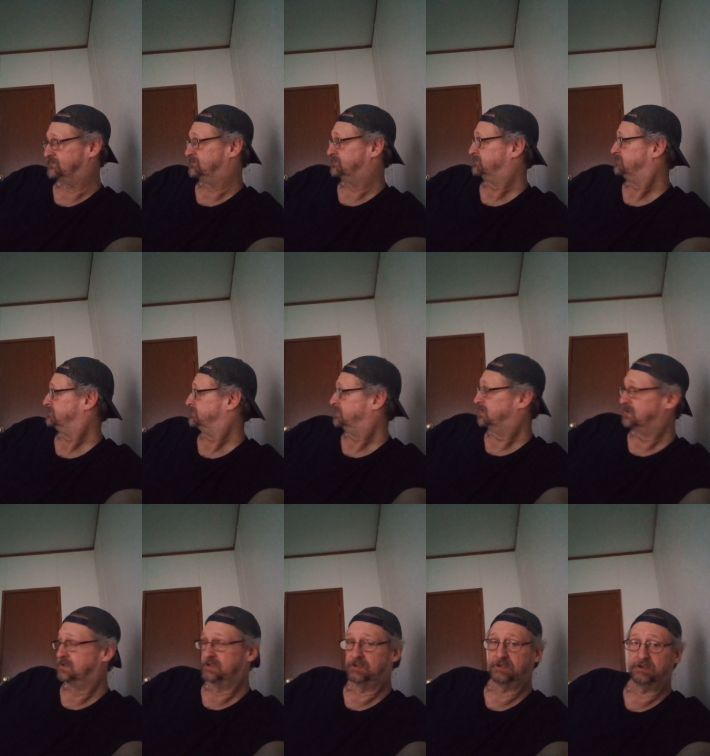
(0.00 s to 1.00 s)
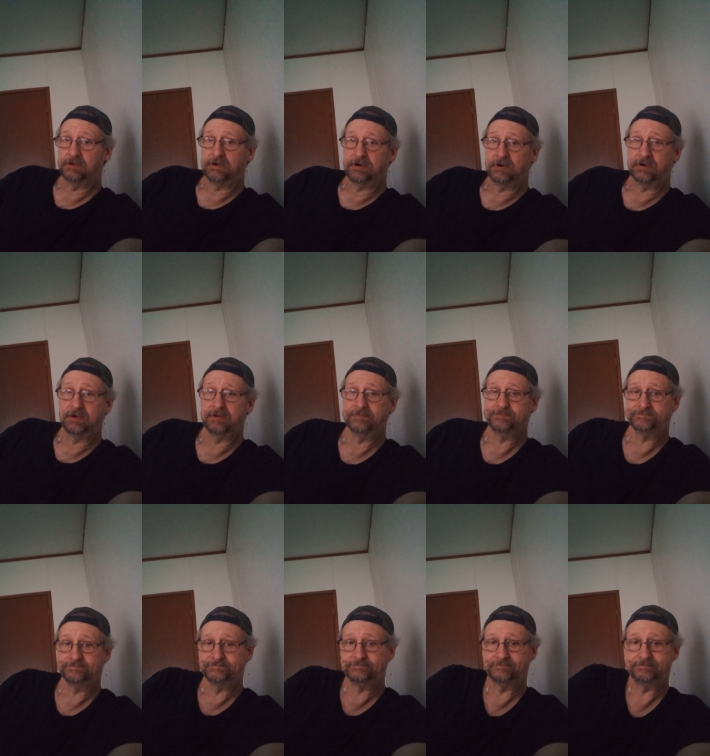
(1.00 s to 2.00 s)
All right.
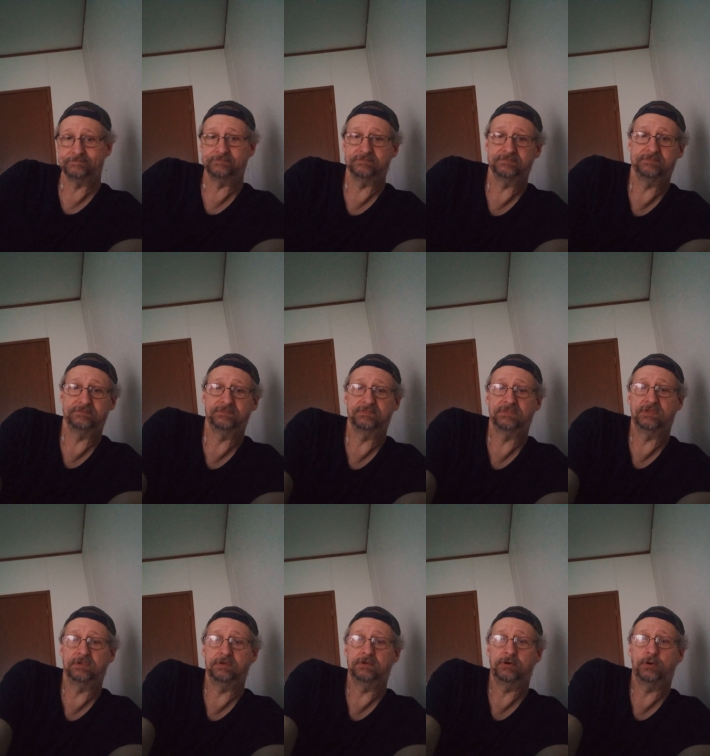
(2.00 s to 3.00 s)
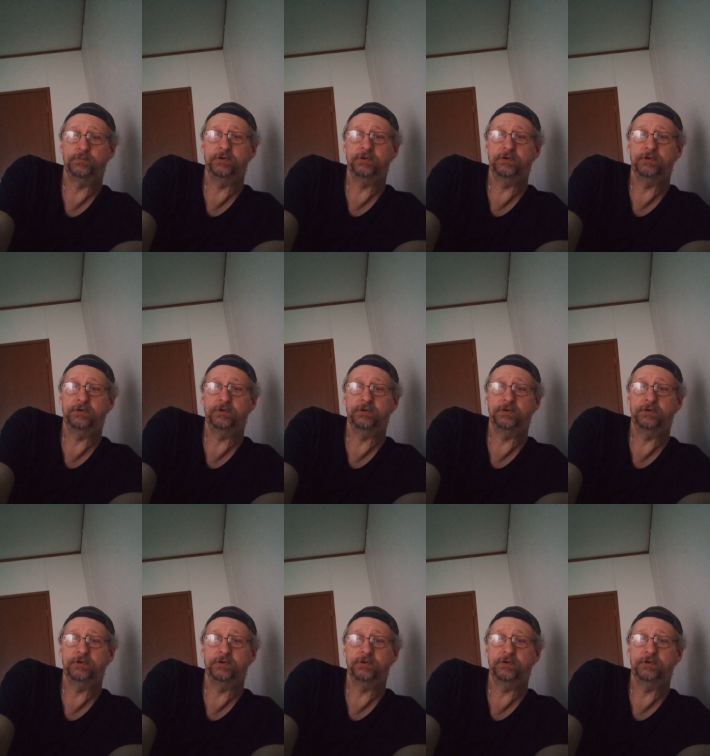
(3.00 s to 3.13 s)
I hope you're doing well,